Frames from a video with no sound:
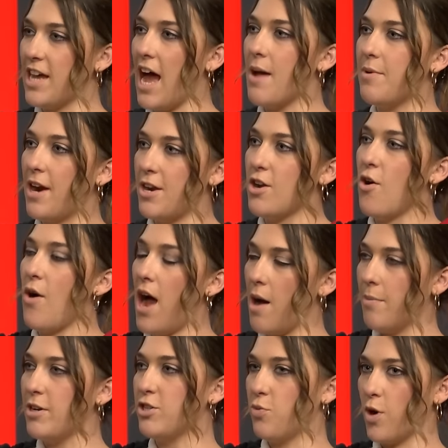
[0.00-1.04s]
time and I know how
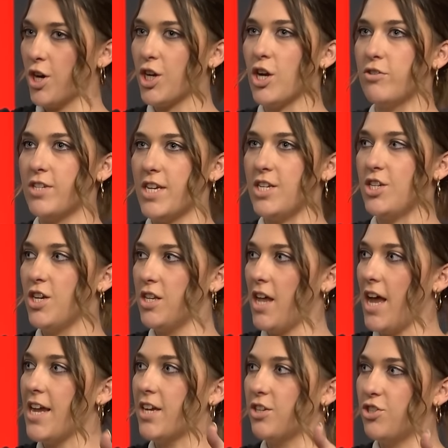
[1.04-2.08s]
much work goes into
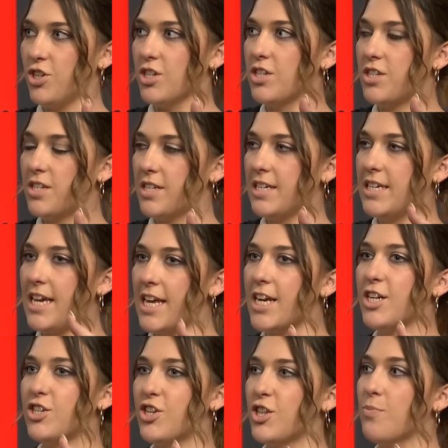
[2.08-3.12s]
like just
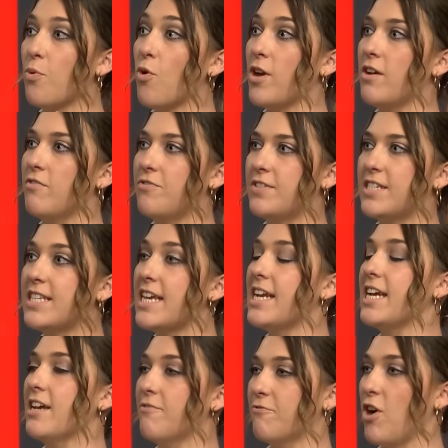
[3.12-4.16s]
getting to the point of
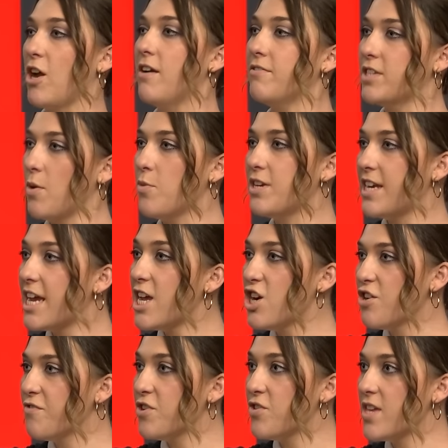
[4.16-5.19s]
sitting in front of someone to
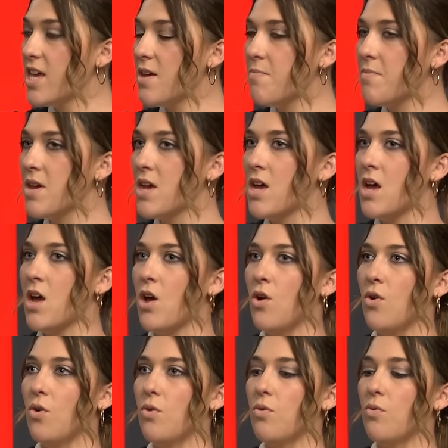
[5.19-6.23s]
interview them.
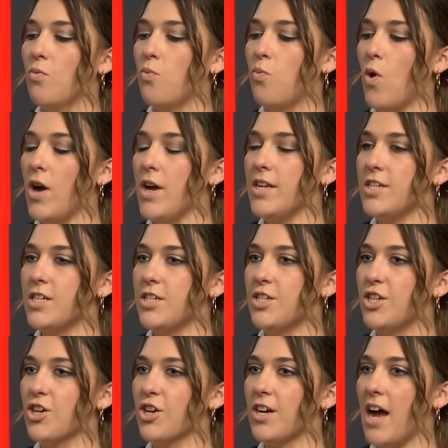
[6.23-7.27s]
What
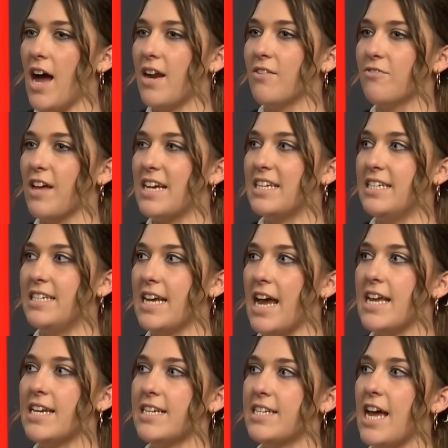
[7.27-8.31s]
did your kind of like
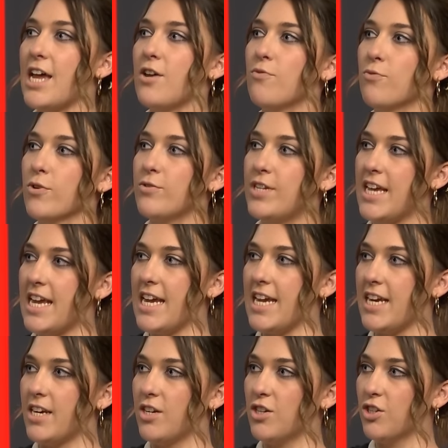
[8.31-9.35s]
day to day
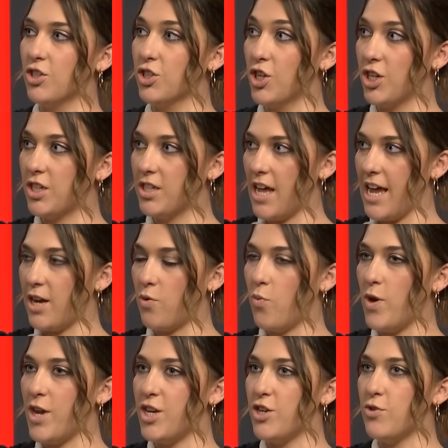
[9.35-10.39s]
routine look like
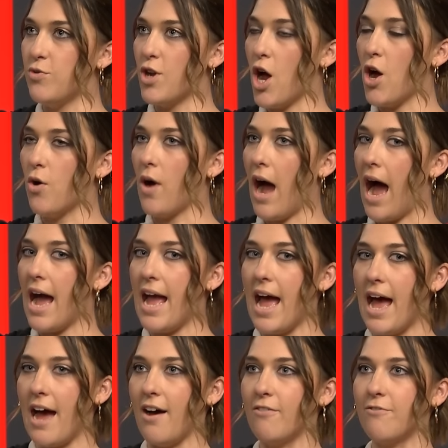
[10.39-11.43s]
when you know I
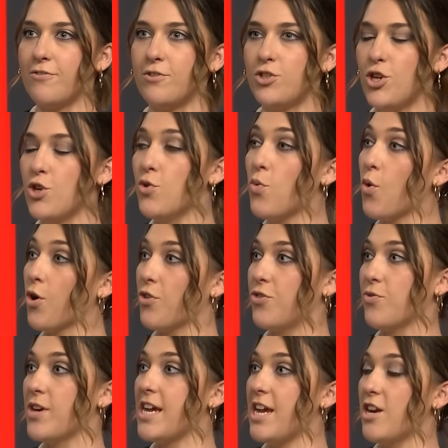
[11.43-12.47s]
have two or
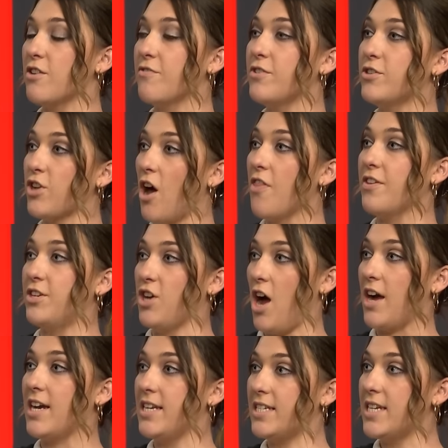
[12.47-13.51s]
three interviews on the
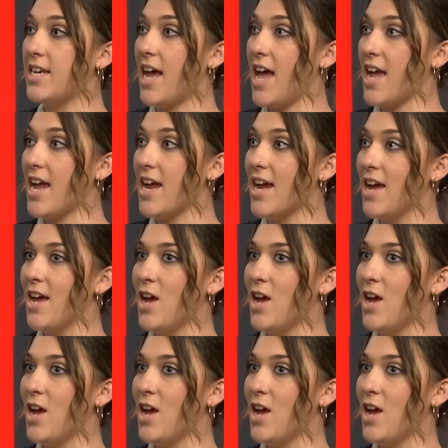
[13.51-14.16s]
docket today?